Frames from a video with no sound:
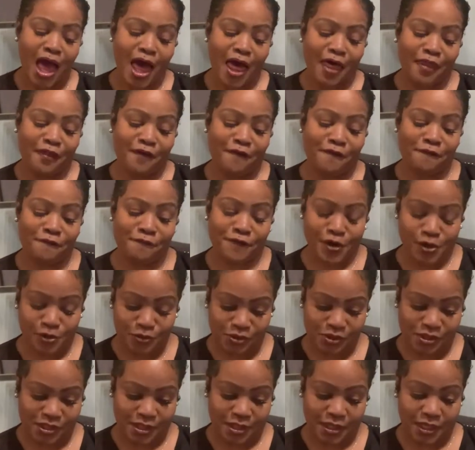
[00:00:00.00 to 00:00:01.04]
The
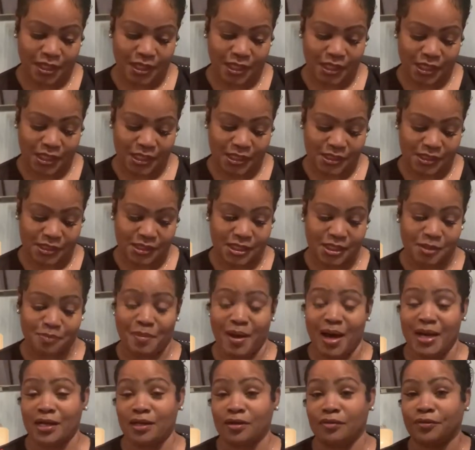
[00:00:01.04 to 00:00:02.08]
first thing is this
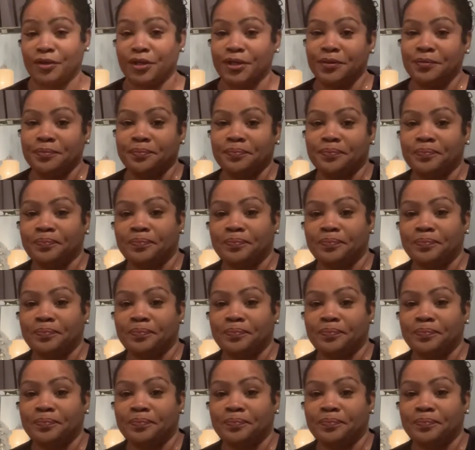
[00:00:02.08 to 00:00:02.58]
body cream